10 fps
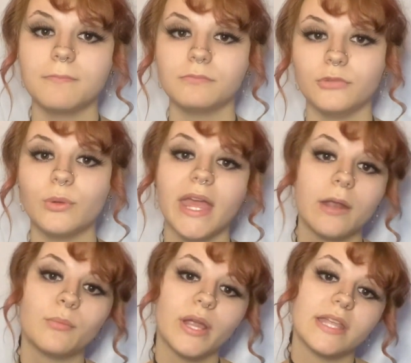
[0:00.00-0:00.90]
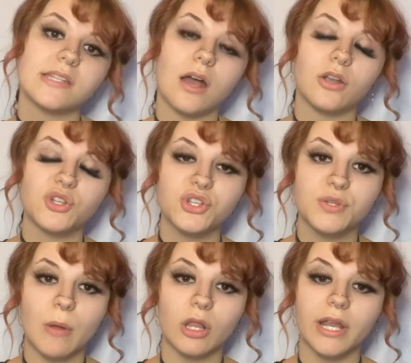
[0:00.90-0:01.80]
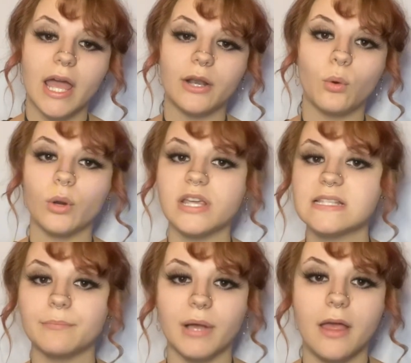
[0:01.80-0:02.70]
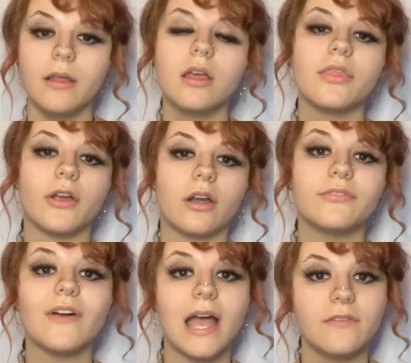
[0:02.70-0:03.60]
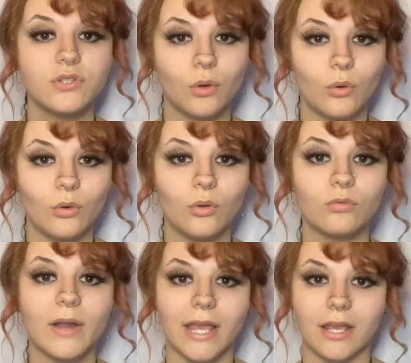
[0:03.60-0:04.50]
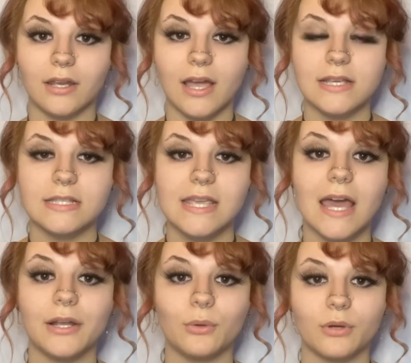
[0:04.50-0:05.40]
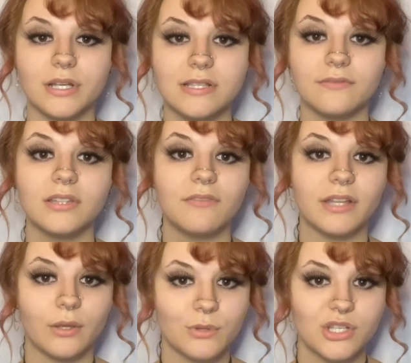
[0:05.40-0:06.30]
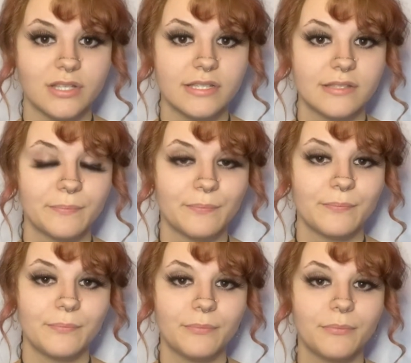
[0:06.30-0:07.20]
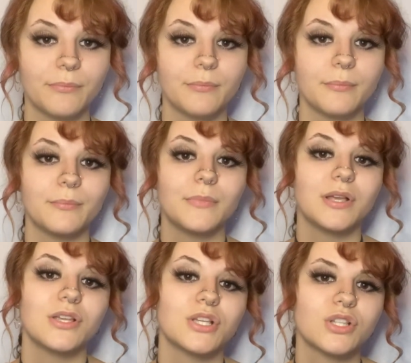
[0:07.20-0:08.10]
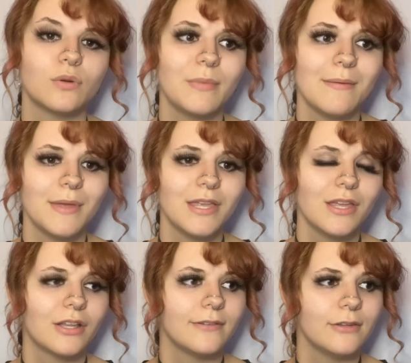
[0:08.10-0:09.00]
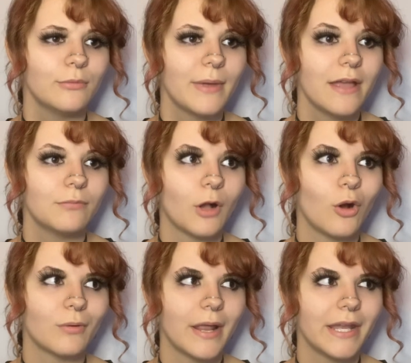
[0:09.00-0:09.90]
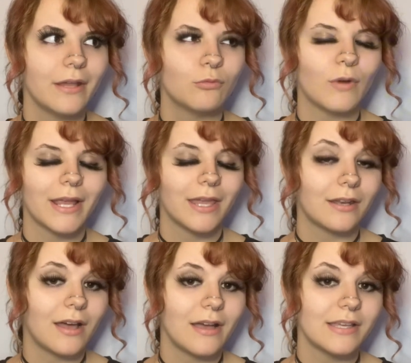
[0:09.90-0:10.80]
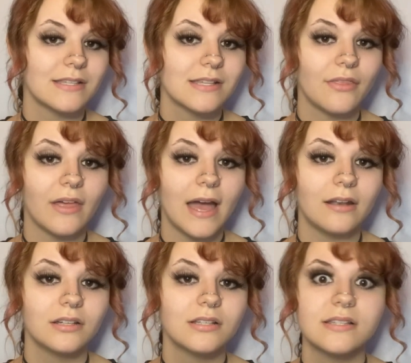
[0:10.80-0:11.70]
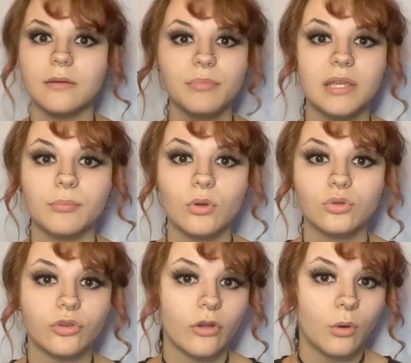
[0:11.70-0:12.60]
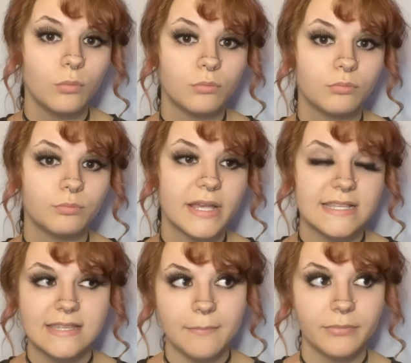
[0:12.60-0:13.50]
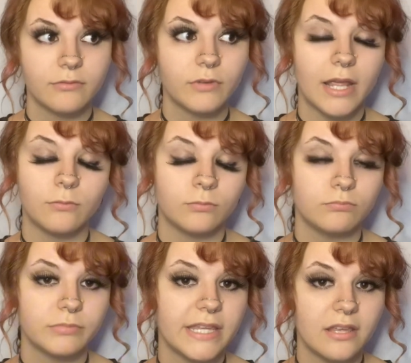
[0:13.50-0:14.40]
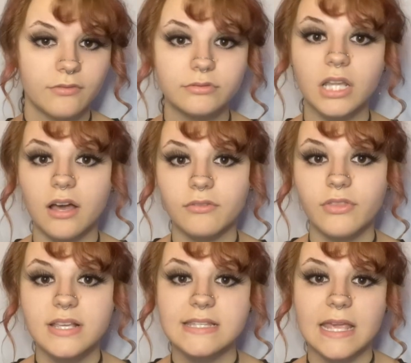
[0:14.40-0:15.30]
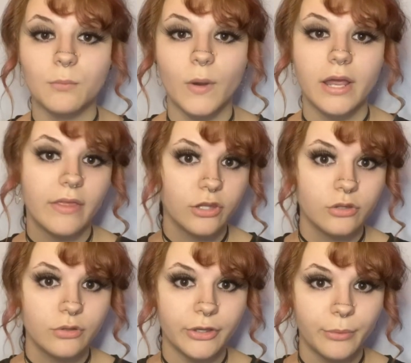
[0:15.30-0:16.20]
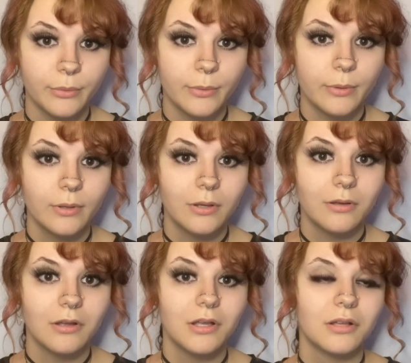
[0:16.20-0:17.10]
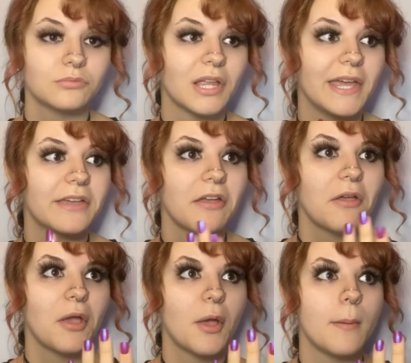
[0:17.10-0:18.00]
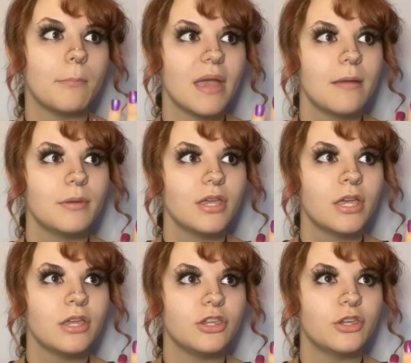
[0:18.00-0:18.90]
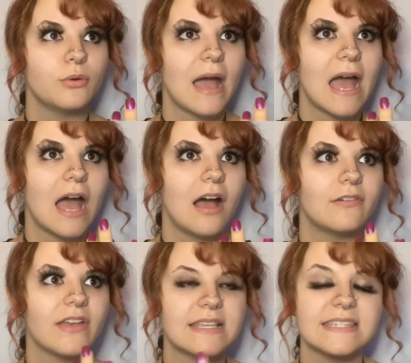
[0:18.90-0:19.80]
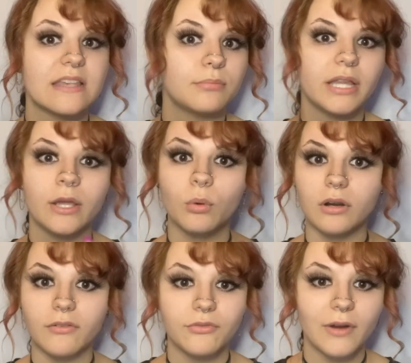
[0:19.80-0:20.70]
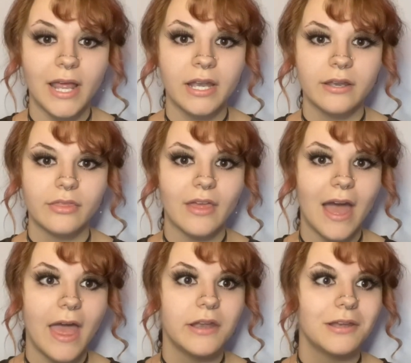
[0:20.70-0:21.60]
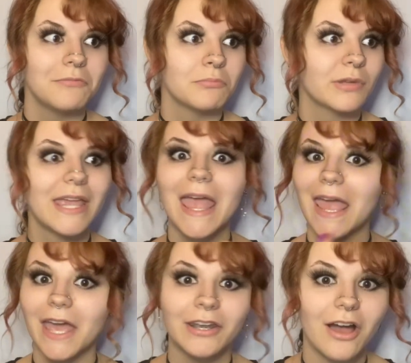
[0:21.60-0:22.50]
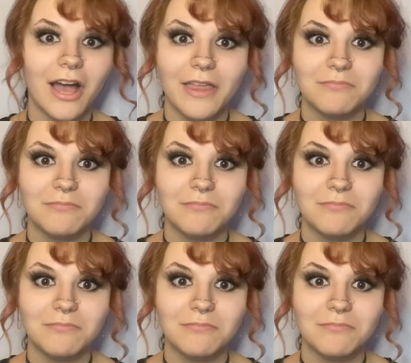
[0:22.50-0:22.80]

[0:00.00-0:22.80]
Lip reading: you can break it down into smaller categories, but there are 5 total recognized categories of love languages. So maybe you may already recognize that some people don't accept and give love the same way that you do. Like, maybe you have a sibling or a friend that cannot